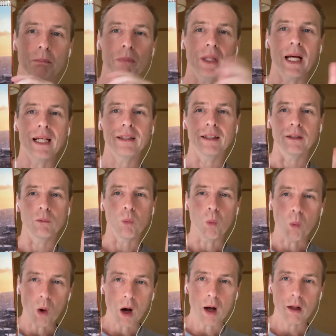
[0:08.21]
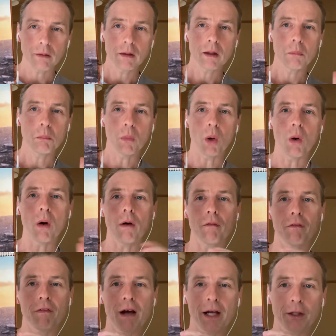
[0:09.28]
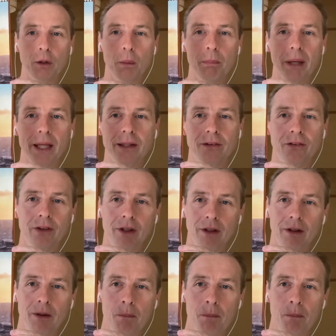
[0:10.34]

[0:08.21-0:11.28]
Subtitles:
but I did one more final painting.